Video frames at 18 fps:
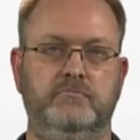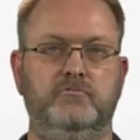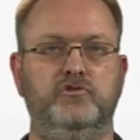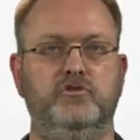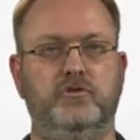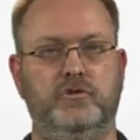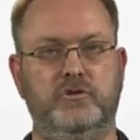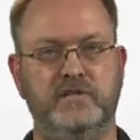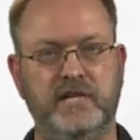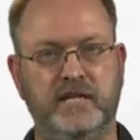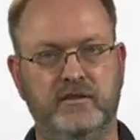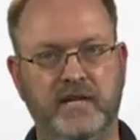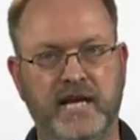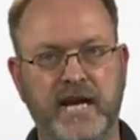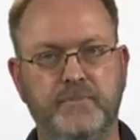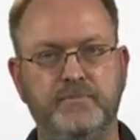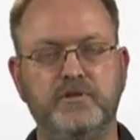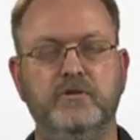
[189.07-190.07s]
So you take
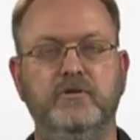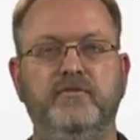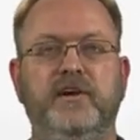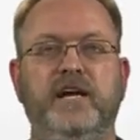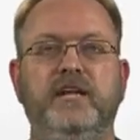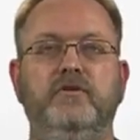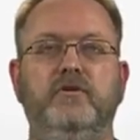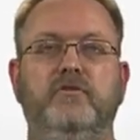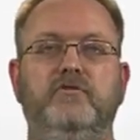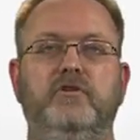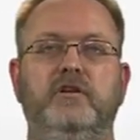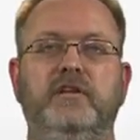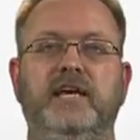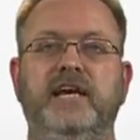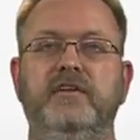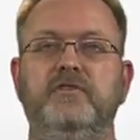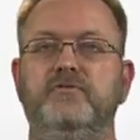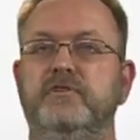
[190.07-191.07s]
the absolute value of all
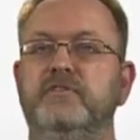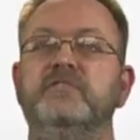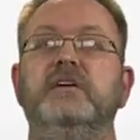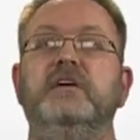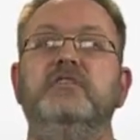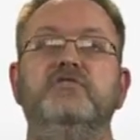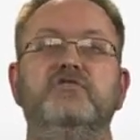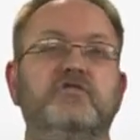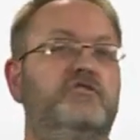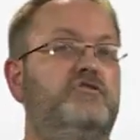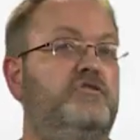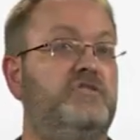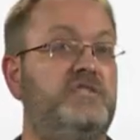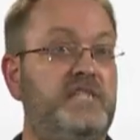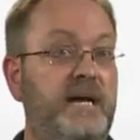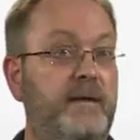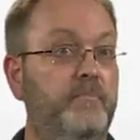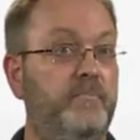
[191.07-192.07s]
the entries and just
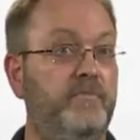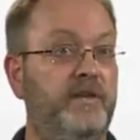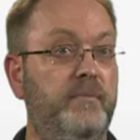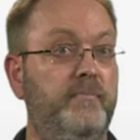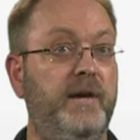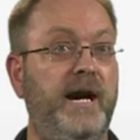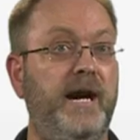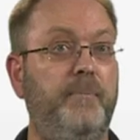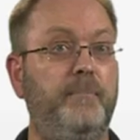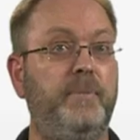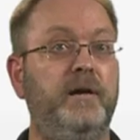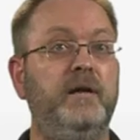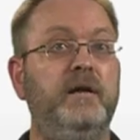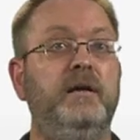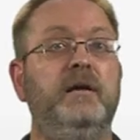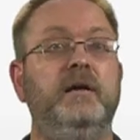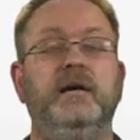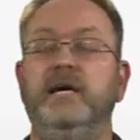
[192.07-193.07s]
sum them up,
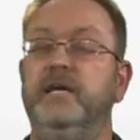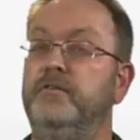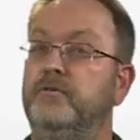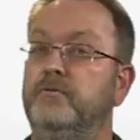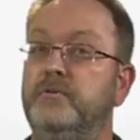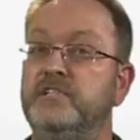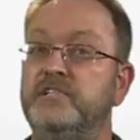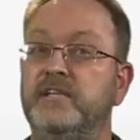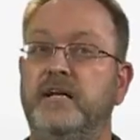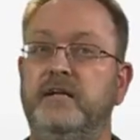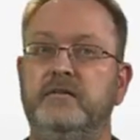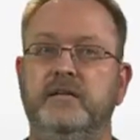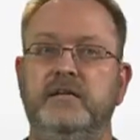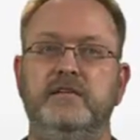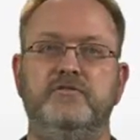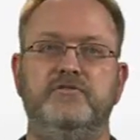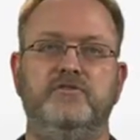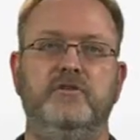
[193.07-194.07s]
and the
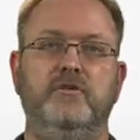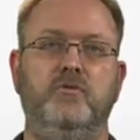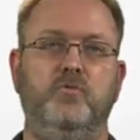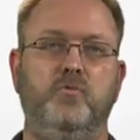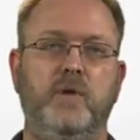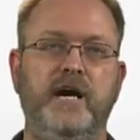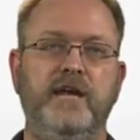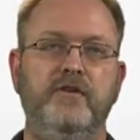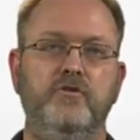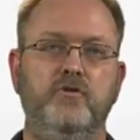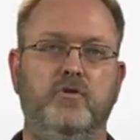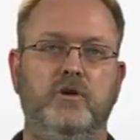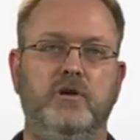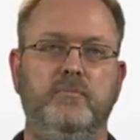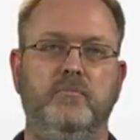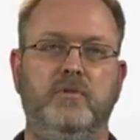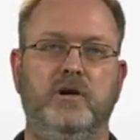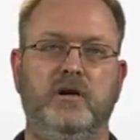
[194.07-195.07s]
result is the 1
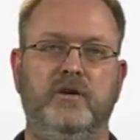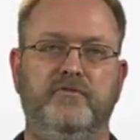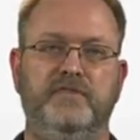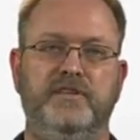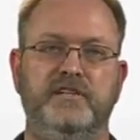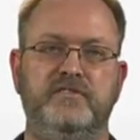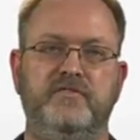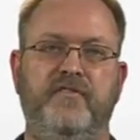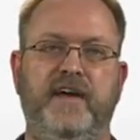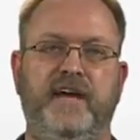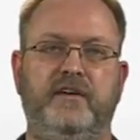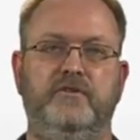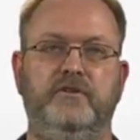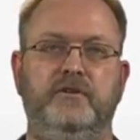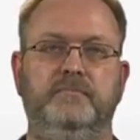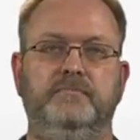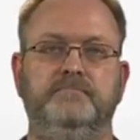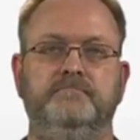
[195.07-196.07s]
norm of this
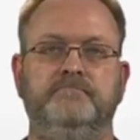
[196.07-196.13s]
vector.